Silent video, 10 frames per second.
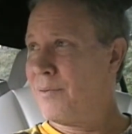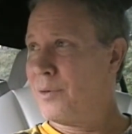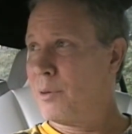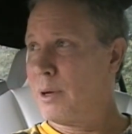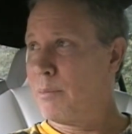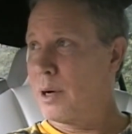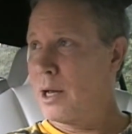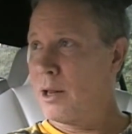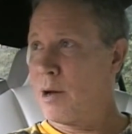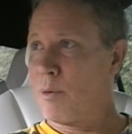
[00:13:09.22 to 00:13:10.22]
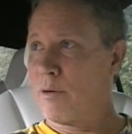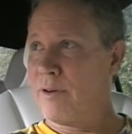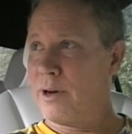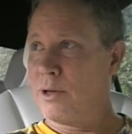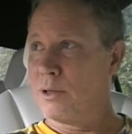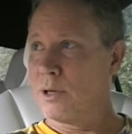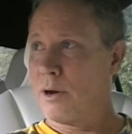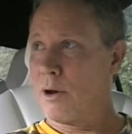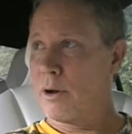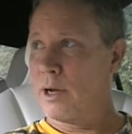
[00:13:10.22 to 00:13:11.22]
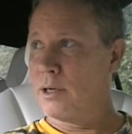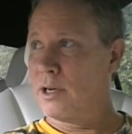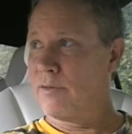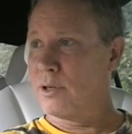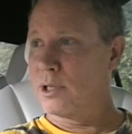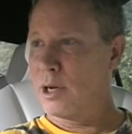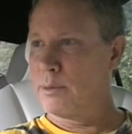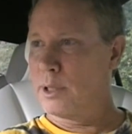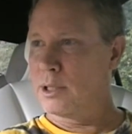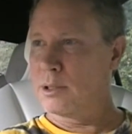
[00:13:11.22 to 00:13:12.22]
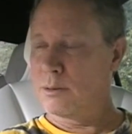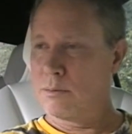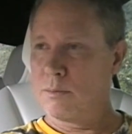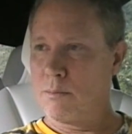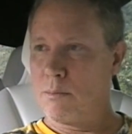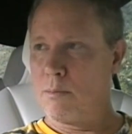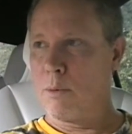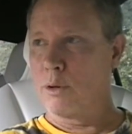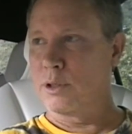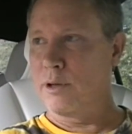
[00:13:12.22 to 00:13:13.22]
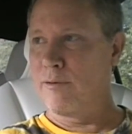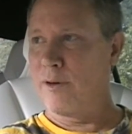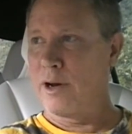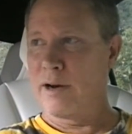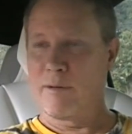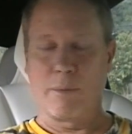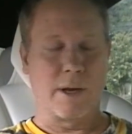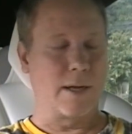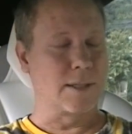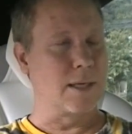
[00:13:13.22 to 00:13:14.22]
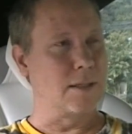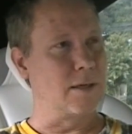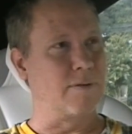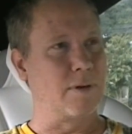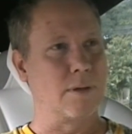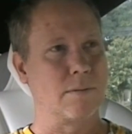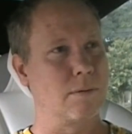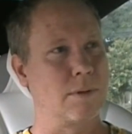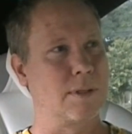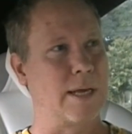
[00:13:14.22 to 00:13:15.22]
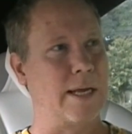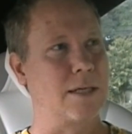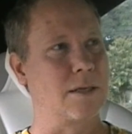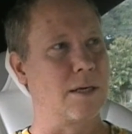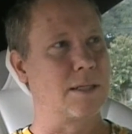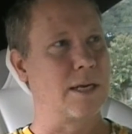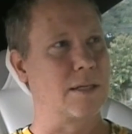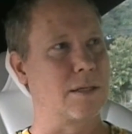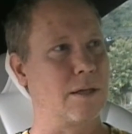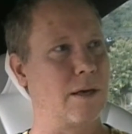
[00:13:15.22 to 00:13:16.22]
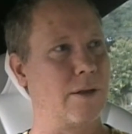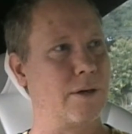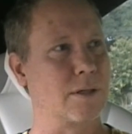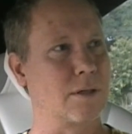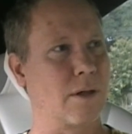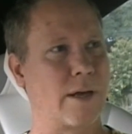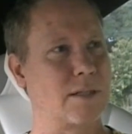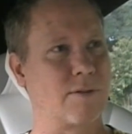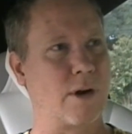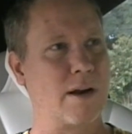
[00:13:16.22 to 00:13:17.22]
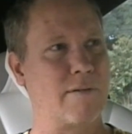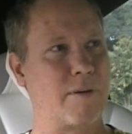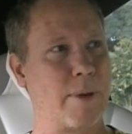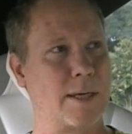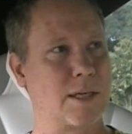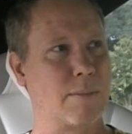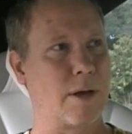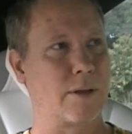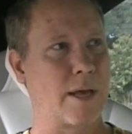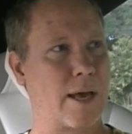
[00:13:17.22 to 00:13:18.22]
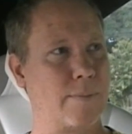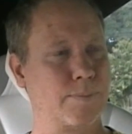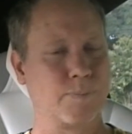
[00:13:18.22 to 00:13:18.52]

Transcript: There'll be probably a lot more videos on all kinds of different subjects, mostly fun. Everybody else has different takes on Tesla. There's lots of great information about that.